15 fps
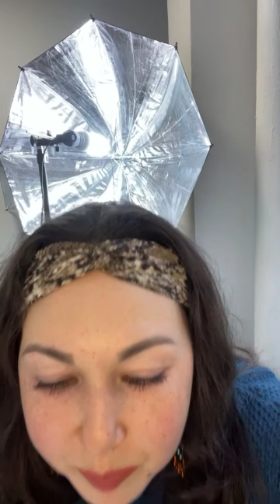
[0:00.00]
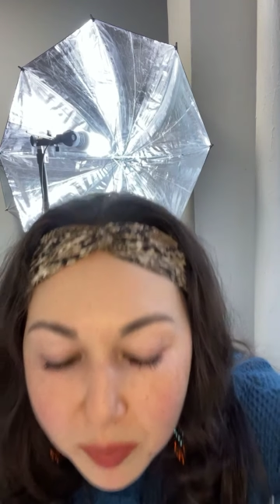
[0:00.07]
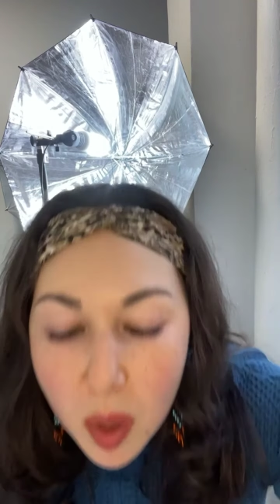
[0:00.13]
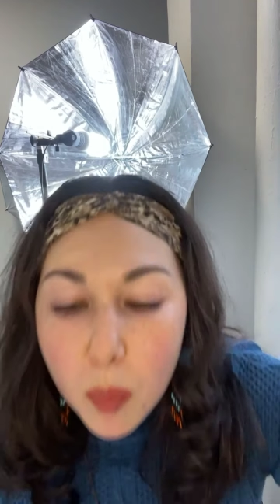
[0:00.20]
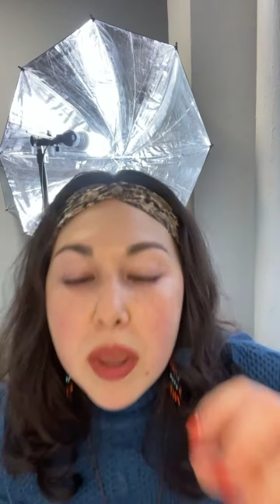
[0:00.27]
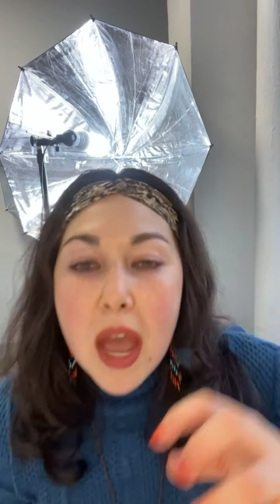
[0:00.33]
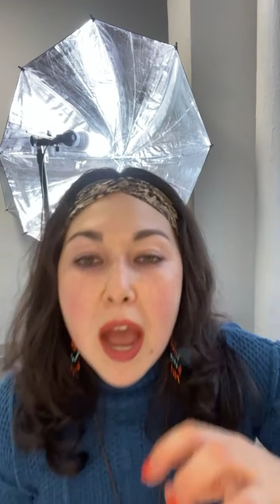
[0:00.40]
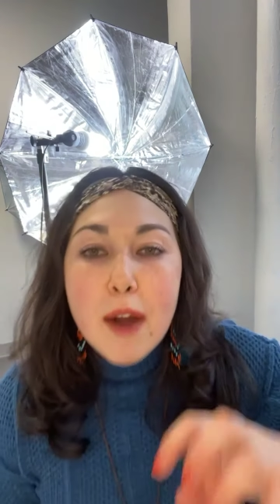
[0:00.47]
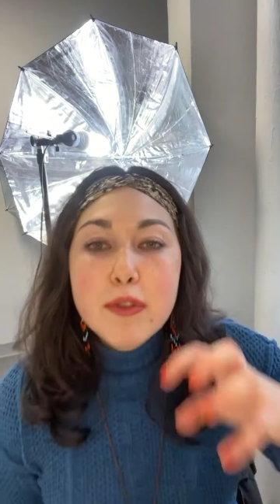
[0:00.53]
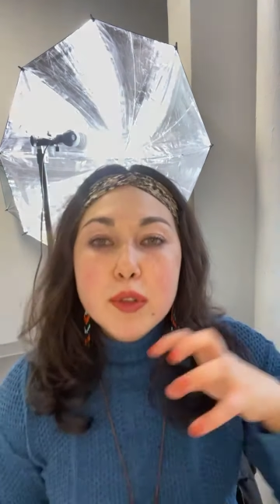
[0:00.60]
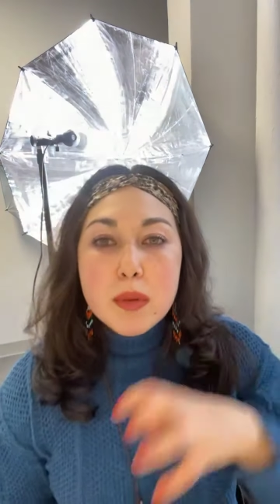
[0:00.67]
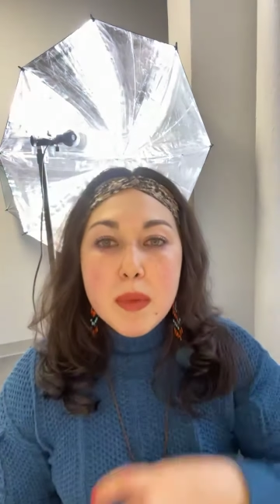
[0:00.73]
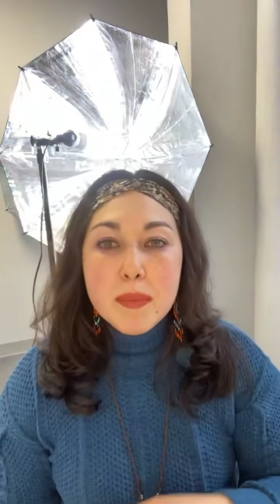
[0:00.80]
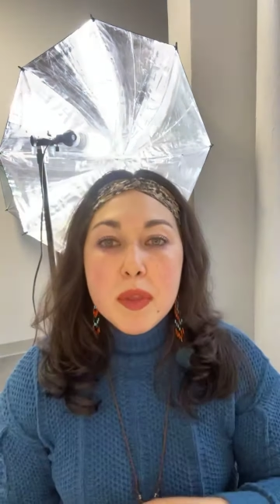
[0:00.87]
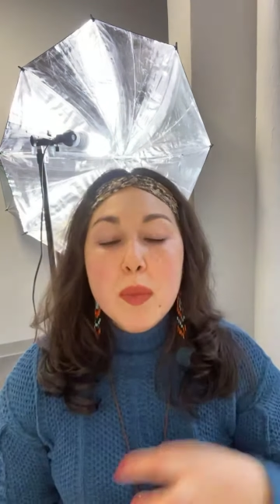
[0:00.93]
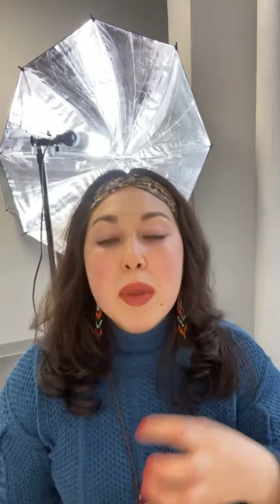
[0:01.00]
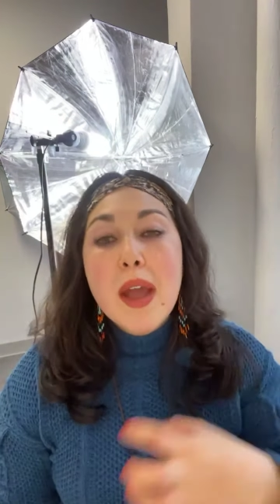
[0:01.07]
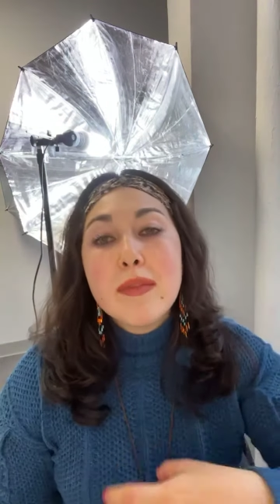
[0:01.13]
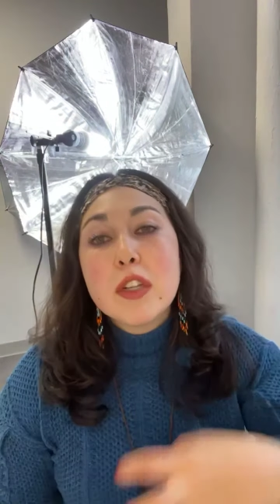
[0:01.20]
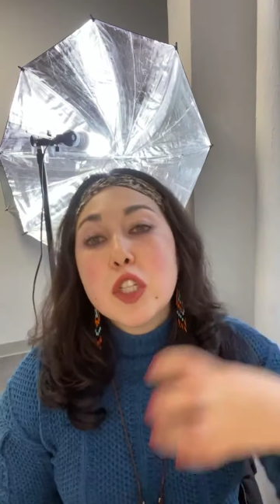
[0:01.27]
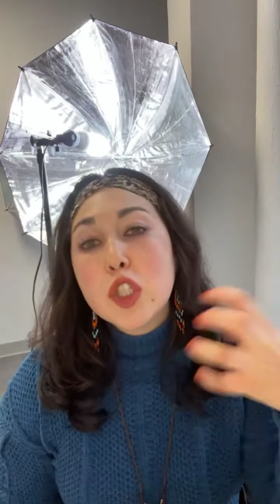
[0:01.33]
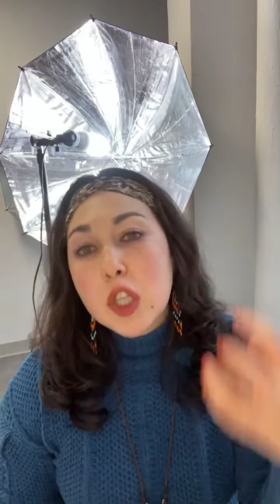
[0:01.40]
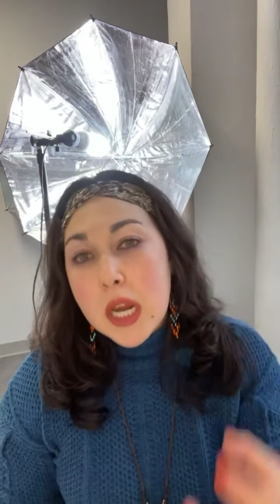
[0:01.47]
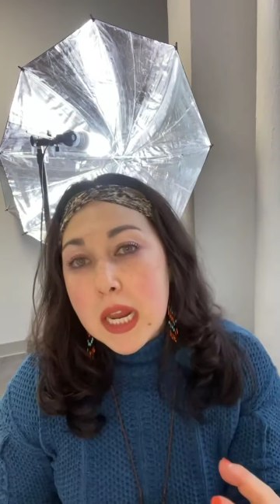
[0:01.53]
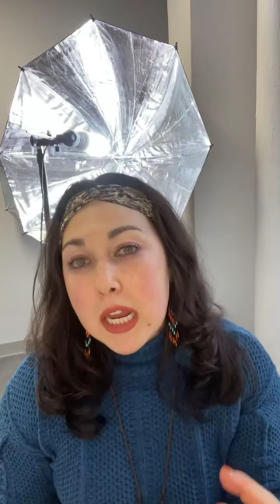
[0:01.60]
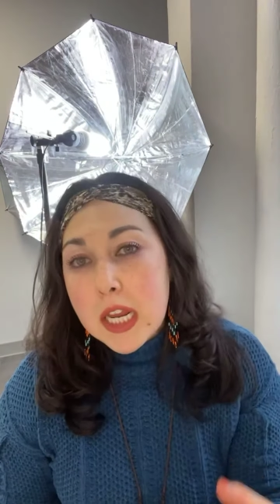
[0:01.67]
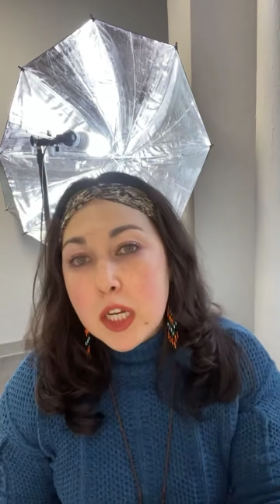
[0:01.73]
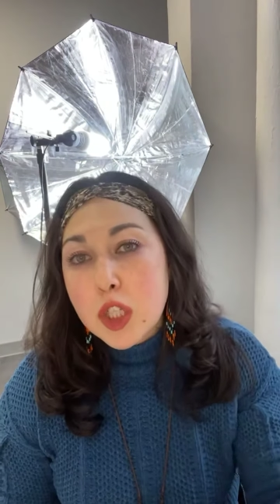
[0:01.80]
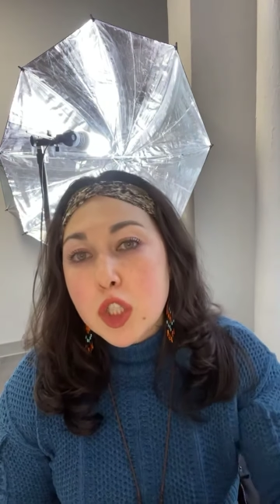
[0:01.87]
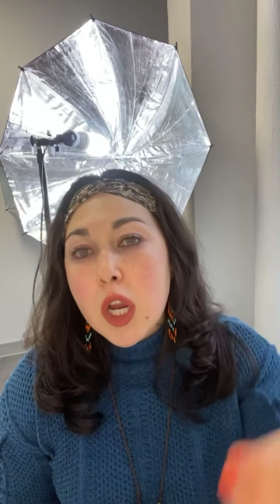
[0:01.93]
we have to remember that we have to
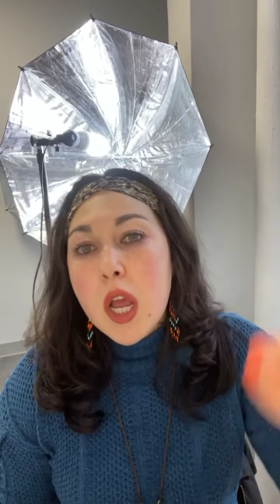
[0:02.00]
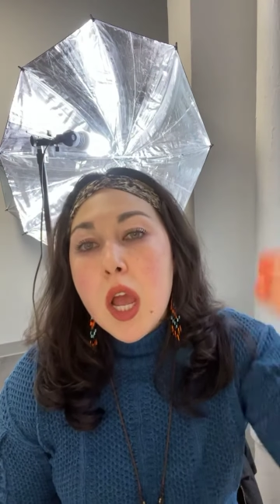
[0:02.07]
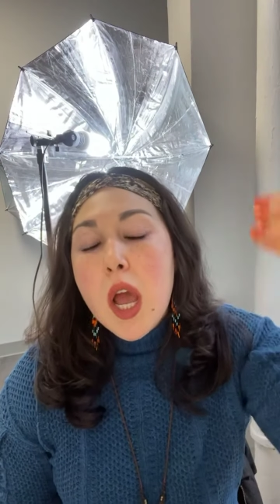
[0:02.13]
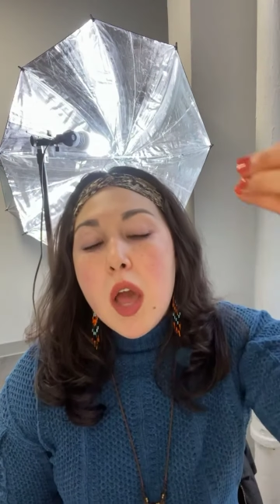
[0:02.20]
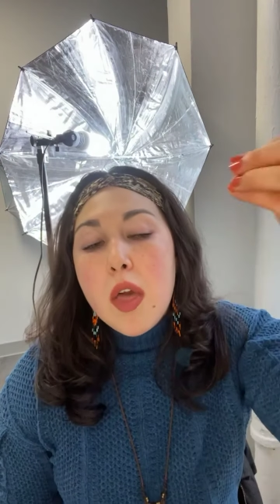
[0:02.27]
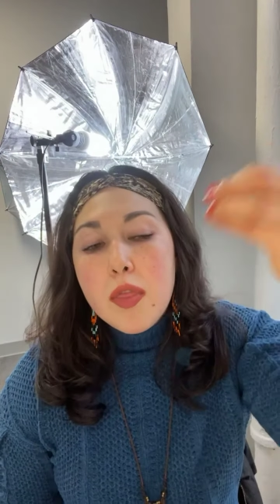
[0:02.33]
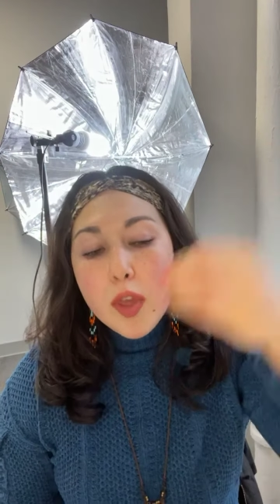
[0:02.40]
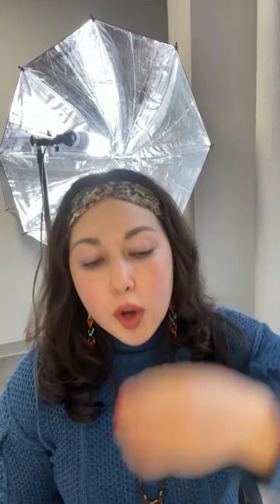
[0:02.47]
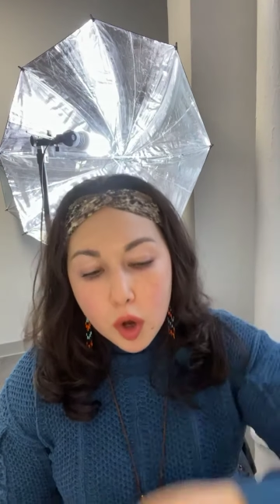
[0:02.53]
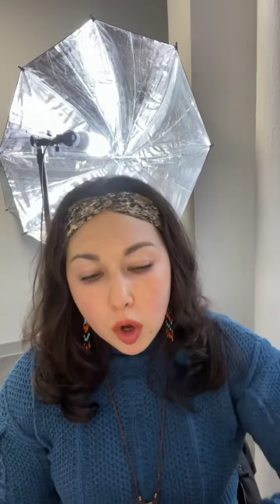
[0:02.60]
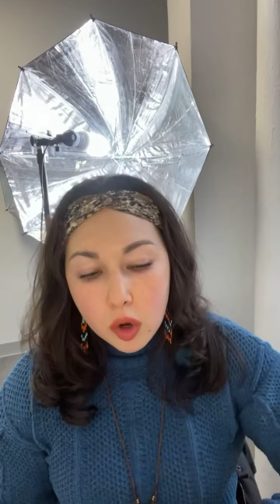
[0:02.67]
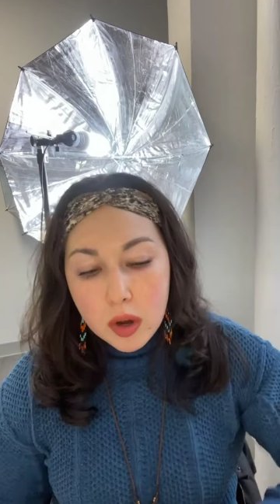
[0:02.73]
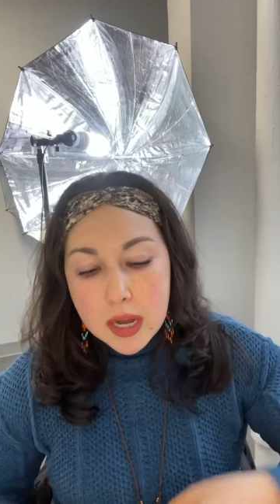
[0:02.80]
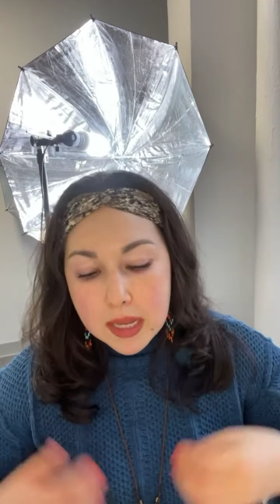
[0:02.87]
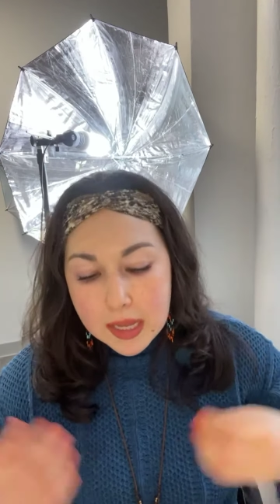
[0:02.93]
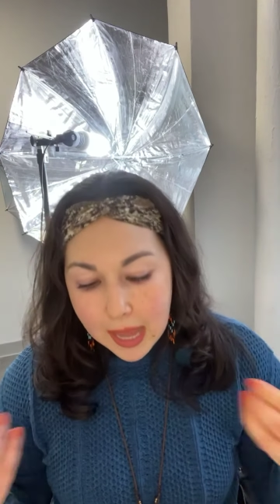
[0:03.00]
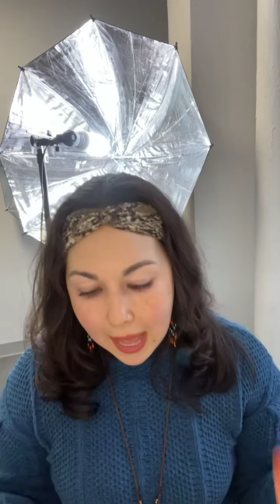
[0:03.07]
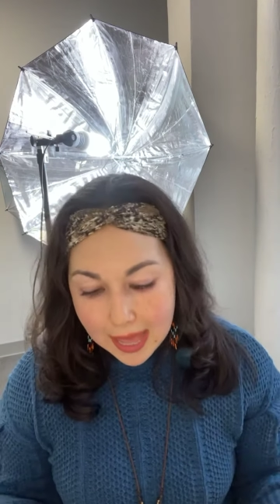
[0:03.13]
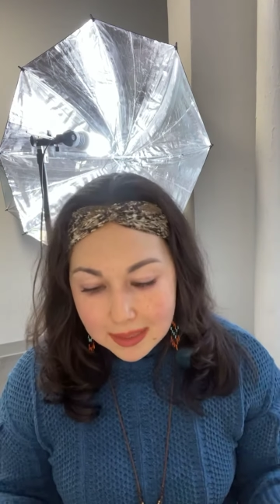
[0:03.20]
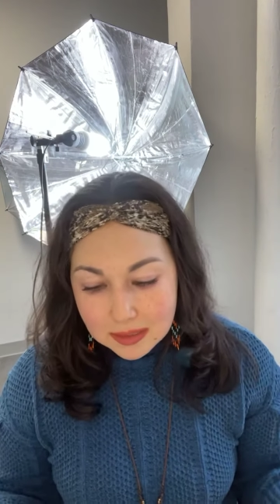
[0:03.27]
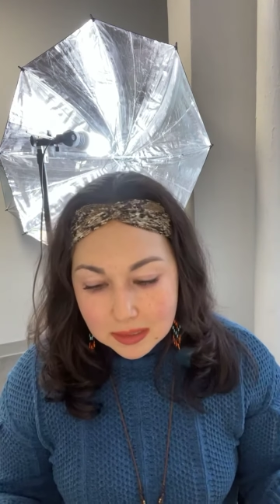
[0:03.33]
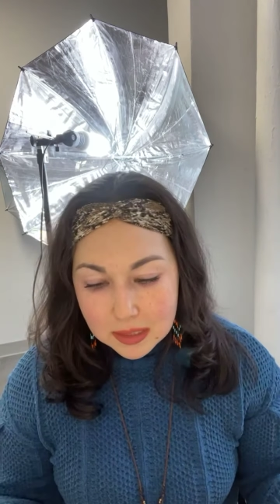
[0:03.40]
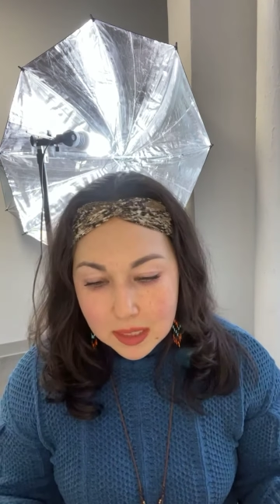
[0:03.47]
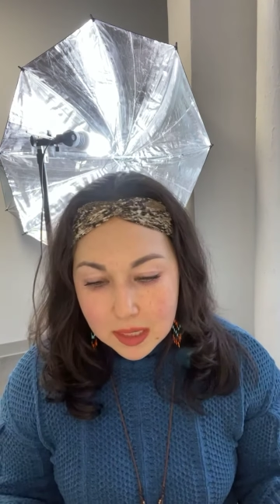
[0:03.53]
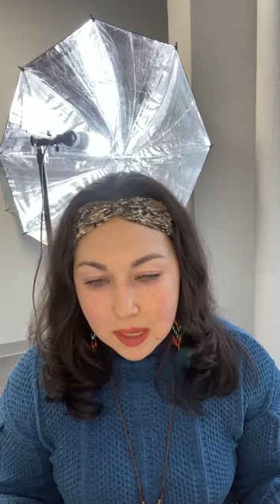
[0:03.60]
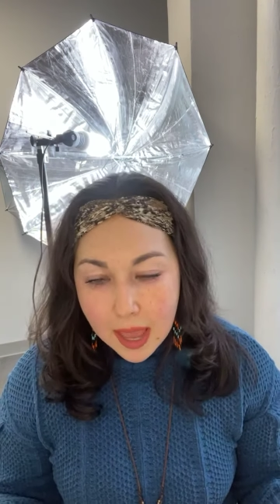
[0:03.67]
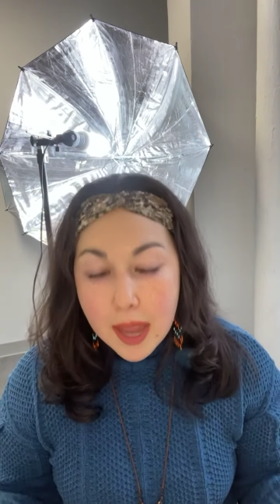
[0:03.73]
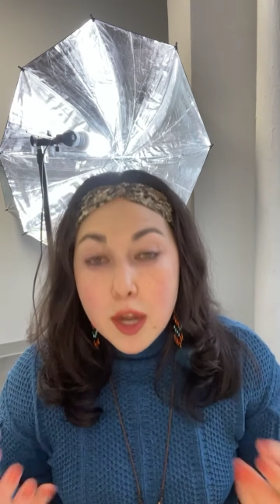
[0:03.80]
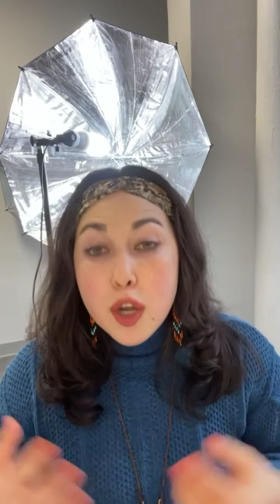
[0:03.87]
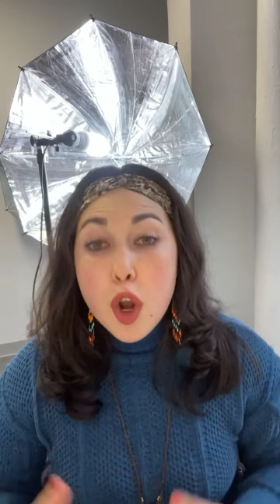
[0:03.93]
change the current casting
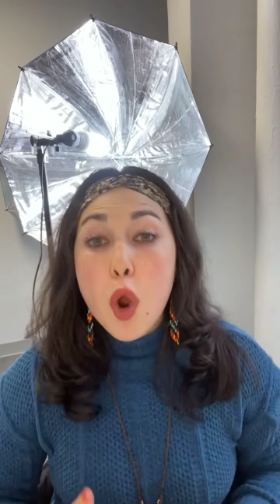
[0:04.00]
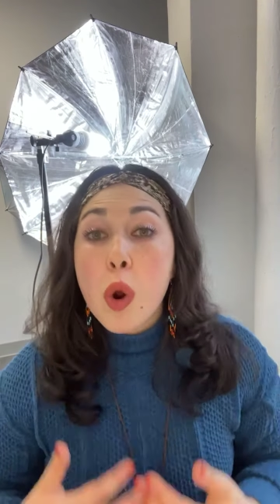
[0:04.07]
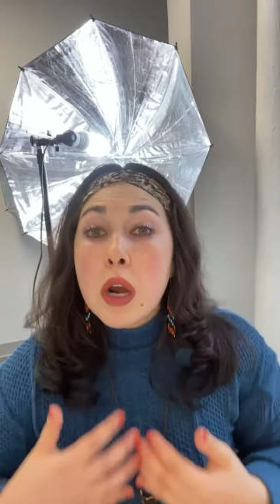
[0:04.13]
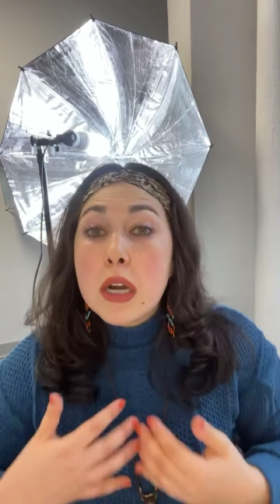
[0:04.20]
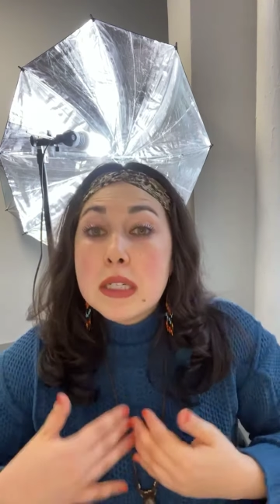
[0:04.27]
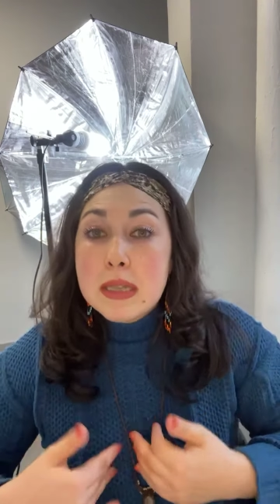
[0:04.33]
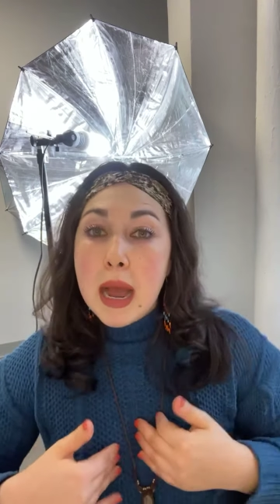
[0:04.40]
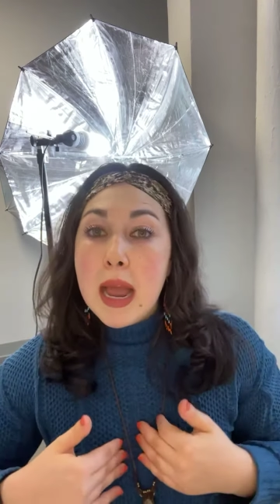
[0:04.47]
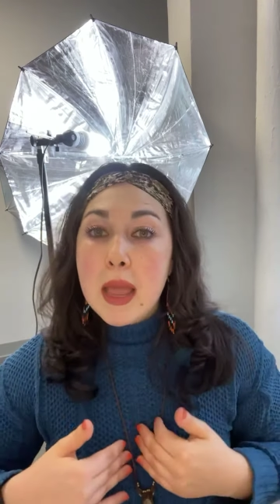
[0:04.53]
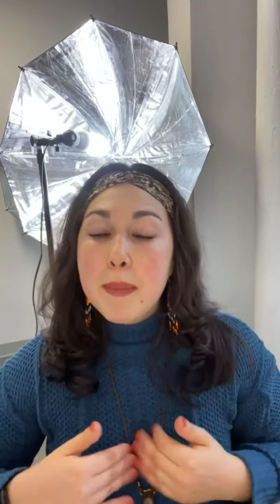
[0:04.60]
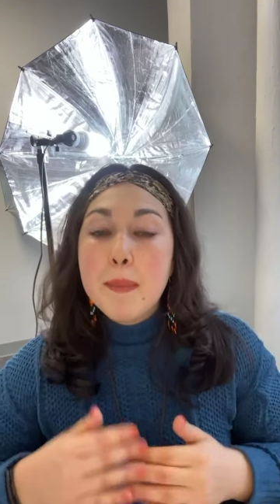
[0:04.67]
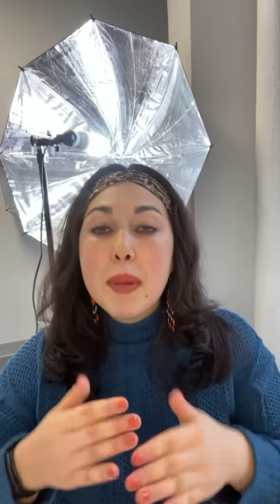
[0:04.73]
and know our type. But